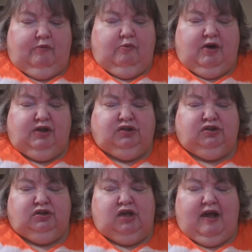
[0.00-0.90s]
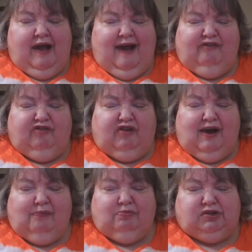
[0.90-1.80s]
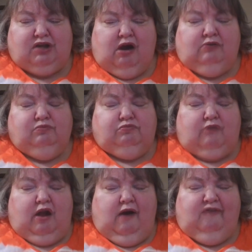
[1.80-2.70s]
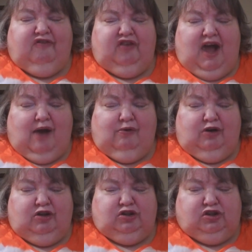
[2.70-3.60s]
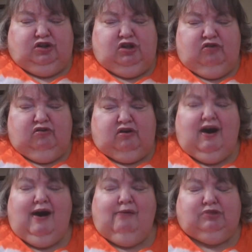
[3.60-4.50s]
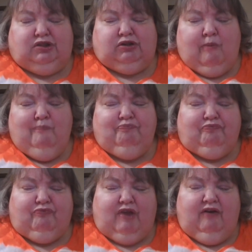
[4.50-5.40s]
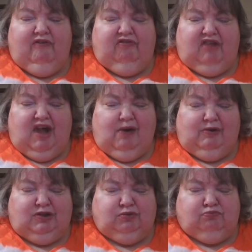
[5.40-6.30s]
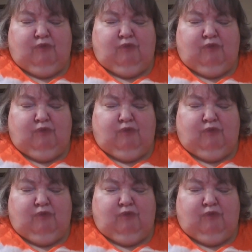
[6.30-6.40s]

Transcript: 1.5 cups of flour, 2 cups of flour.